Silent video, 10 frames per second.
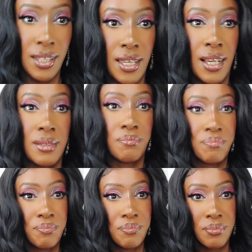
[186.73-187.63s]
Yeah,
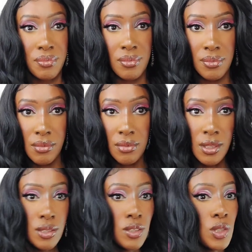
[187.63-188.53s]

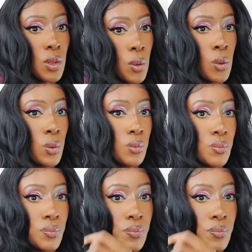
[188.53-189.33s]
so I